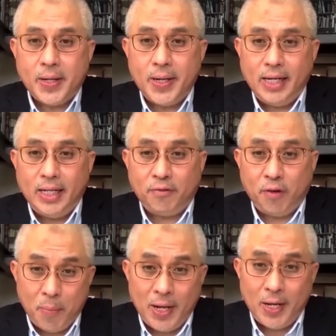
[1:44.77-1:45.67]
that is
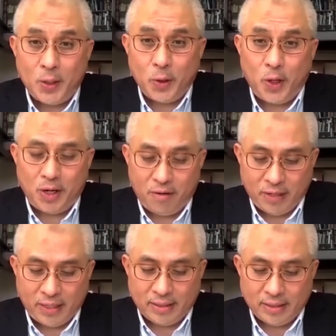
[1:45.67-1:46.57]
familiar to all of
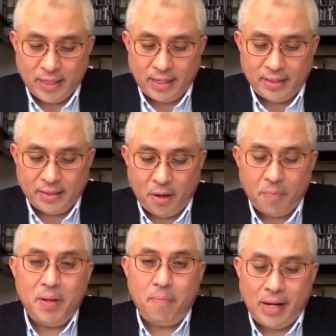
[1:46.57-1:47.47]
us, that is
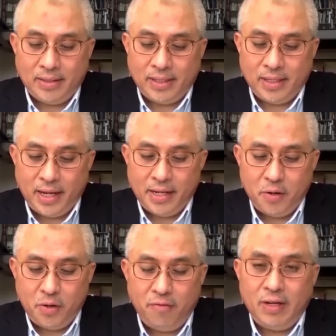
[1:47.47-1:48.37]
omnipresent and
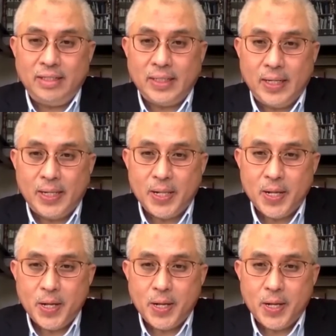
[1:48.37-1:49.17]
universal